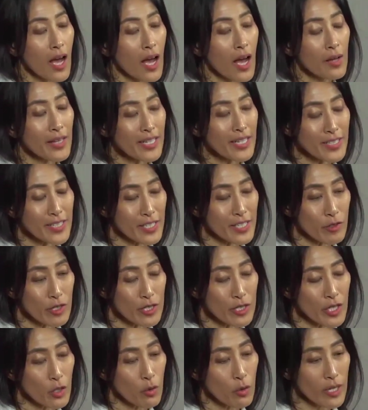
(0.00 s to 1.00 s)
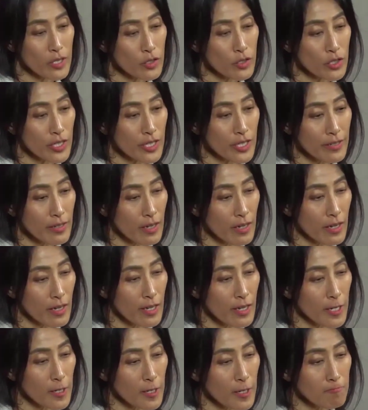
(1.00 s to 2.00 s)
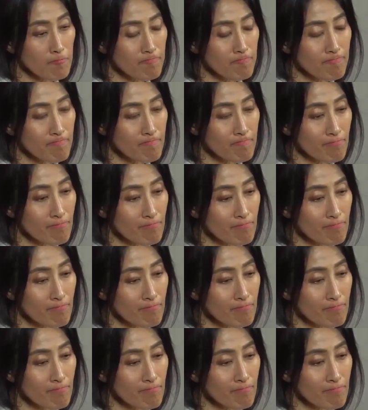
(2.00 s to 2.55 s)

Uh, that's an interesting question. Um,